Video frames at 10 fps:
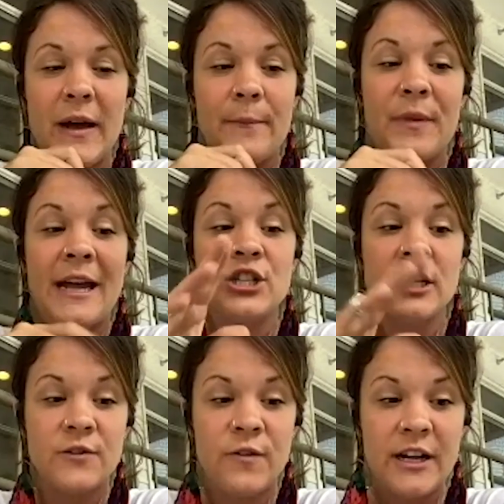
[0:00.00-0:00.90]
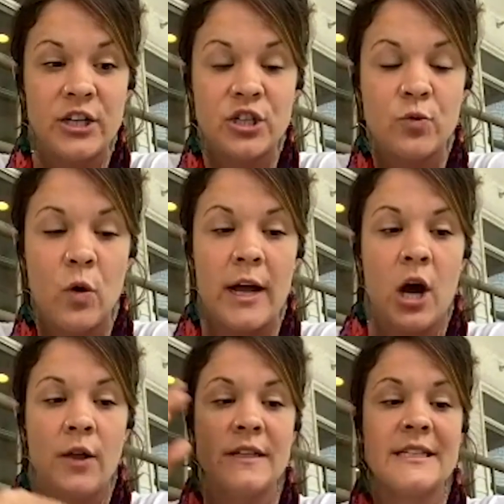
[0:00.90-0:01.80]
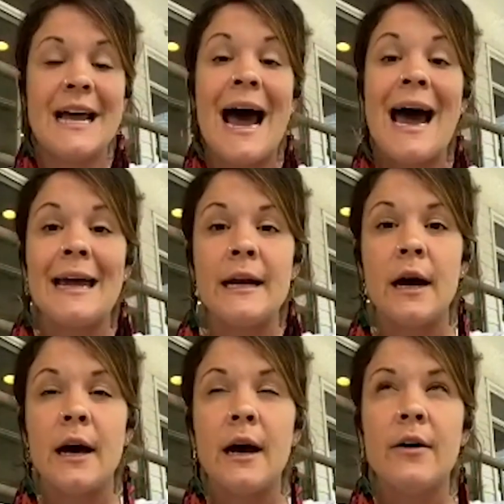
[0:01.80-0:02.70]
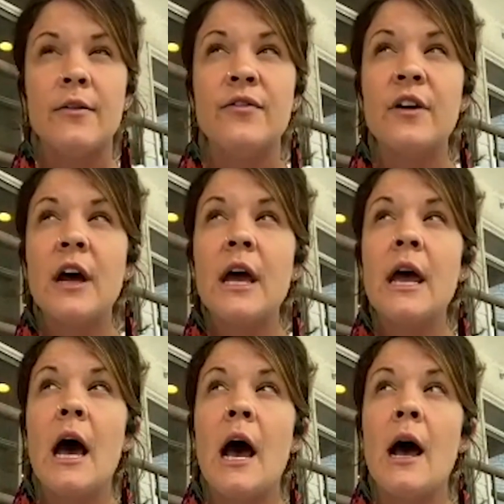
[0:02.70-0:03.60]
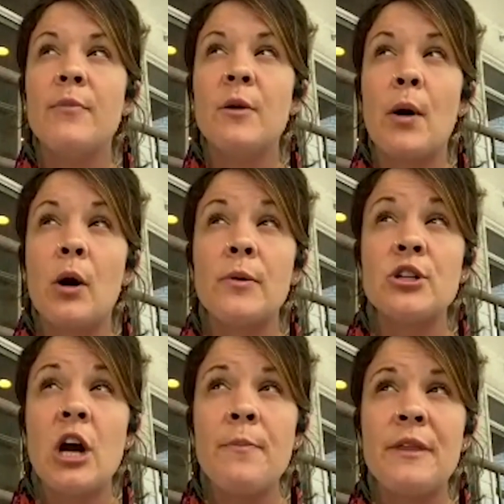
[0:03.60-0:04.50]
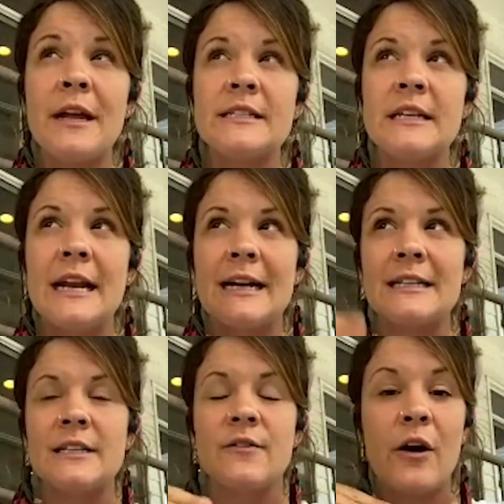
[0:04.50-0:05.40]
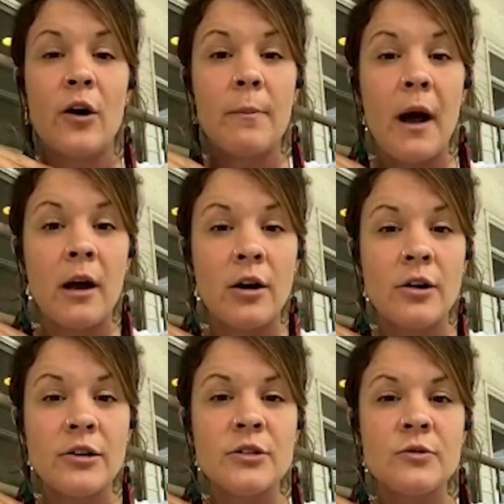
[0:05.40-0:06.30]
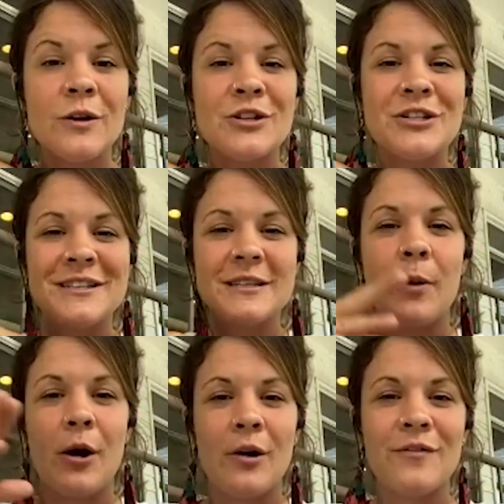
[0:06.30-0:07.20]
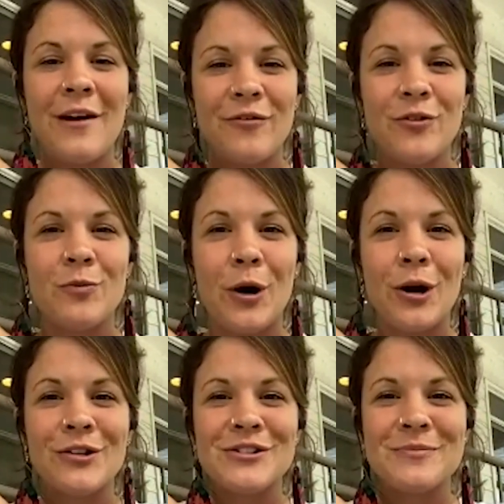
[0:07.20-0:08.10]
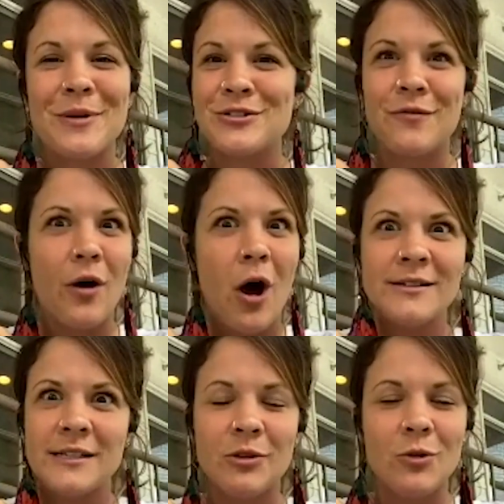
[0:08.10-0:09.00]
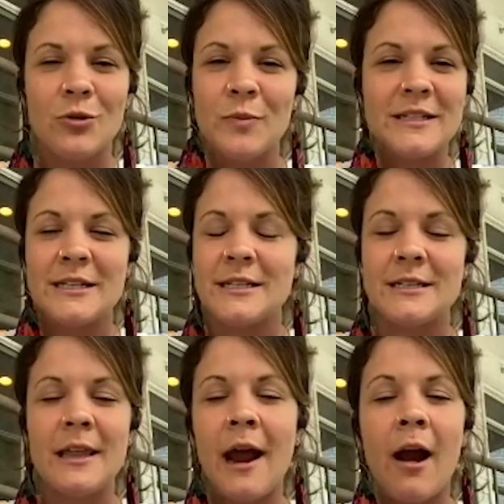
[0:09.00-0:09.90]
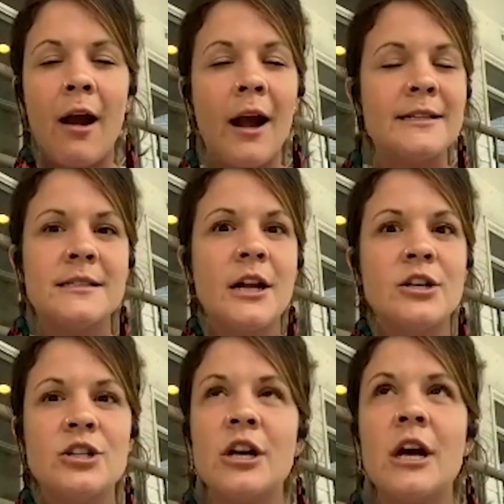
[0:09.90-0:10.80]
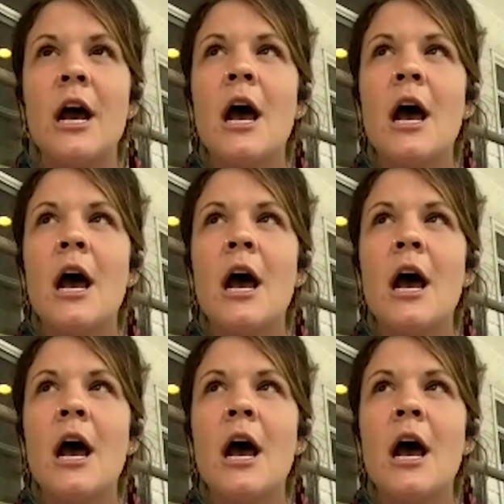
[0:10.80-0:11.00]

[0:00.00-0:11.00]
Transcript: but I just finished one on the side of the barbershop that's connected to Fehrenbacher's, which is a part of that food park. There's a bunch of awesome local businesses there. It's such